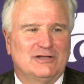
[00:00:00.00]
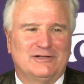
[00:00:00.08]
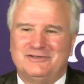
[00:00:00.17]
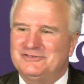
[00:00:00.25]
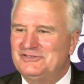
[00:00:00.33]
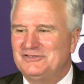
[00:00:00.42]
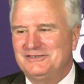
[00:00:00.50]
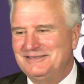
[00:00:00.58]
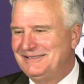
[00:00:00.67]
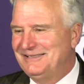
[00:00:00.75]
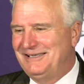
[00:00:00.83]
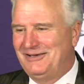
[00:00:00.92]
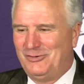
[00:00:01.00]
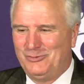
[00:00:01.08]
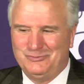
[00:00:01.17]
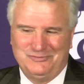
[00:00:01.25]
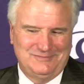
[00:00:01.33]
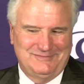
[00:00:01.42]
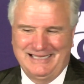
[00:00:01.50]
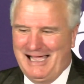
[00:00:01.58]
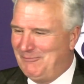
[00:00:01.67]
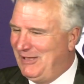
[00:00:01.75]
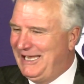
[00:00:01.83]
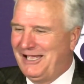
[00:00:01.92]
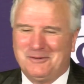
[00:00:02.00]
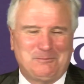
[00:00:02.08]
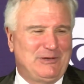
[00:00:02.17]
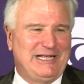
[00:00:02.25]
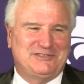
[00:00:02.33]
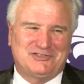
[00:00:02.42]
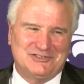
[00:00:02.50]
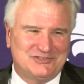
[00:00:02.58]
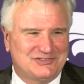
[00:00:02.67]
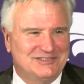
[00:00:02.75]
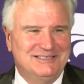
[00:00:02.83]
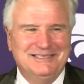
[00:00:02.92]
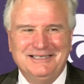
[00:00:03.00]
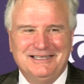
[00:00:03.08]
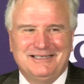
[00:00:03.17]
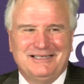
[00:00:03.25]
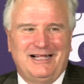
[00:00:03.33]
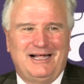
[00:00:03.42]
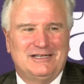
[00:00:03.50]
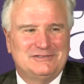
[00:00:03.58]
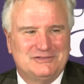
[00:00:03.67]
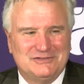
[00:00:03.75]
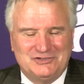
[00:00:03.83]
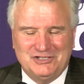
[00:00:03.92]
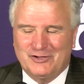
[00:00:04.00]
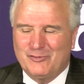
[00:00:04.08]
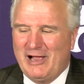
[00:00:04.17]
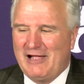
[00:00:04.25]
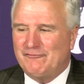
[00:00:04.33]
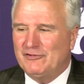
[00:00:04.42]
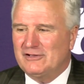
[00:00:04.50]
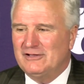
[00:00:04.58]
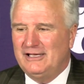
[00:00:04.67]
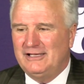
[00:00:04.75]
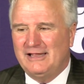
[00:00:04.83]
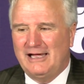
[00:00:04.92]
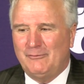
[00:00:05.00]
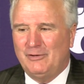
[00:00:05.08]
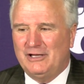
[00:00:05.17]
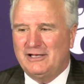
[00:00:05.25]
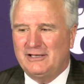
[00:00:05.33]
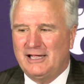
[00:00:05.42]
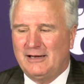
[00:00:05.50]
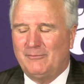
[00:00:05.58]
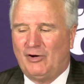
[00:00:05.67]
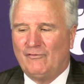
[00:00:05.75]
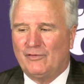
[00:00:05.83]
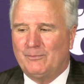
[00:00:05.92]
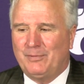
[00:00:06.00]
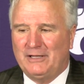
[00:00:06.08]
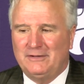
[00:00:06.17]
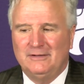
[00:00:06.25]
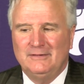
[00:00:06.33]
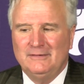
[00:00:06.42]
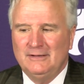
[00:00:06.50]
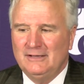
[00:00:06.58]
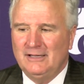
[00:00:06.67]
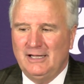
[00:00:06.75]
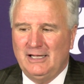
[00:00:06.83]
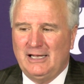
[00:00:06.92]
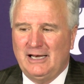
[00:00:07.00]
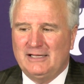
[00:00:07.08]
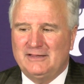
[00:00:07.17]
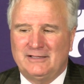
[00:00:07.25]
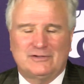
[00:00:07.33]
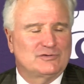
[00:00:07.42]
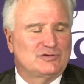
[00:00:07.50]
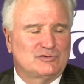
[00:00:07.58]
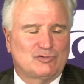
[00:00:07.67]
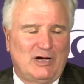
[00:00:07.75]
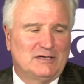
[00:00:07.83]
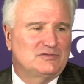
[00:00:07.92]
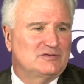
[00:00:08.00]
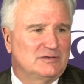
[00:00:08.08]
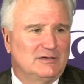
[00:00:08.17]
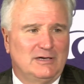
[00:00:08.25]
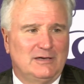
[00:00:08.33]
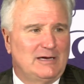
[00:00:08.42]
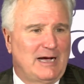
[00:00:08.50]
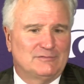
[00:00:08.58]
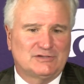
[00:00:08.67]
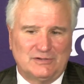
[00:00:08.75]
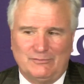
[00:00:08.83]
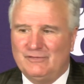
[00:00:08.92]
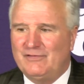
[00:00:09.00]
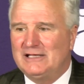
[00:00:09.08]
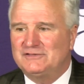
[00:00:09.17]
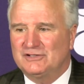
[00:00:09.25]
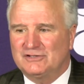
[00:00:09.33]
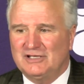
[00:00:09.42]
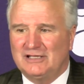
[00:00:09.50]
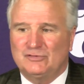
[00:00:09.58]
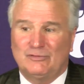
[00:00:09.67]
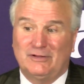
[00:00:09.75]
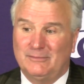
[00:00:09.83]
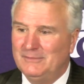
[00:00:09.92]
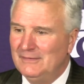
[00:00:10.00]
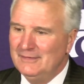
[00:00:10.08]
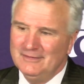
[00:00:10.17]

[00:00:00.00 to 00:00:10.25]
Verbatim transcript: Uh, there's, you know, not many other places uh, geographically that we can get them over. But uh, and I think there's a trust. Uh, obviously, we've had success with them.